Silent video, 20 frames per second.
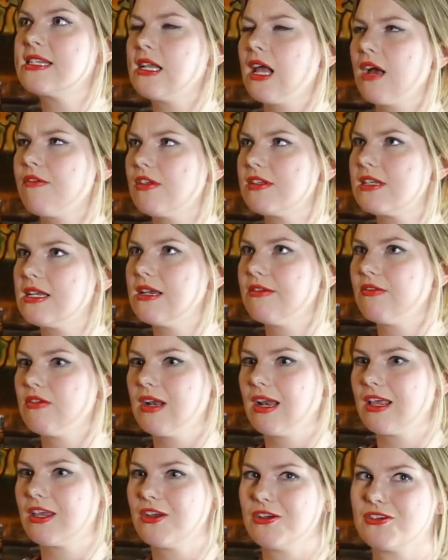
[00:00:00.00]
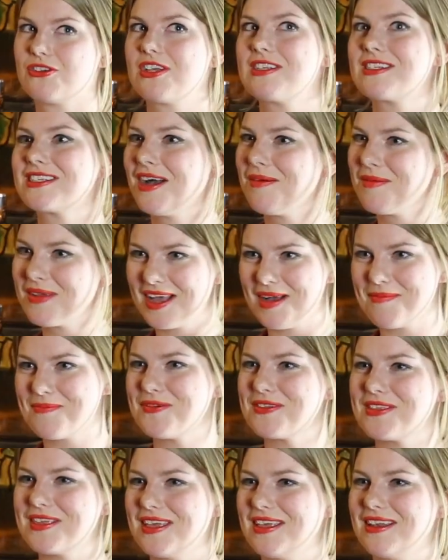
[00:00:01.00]
still have a delivery like you're just coming up
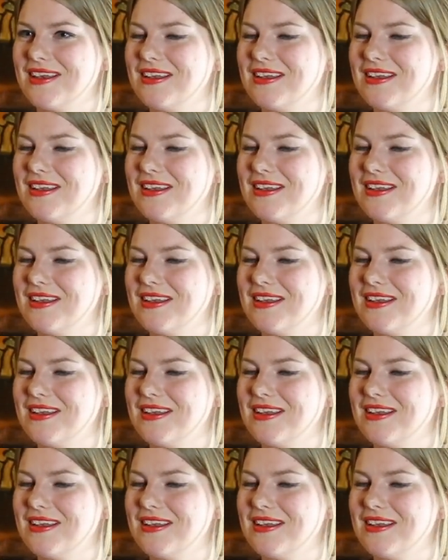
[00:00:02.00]
with it.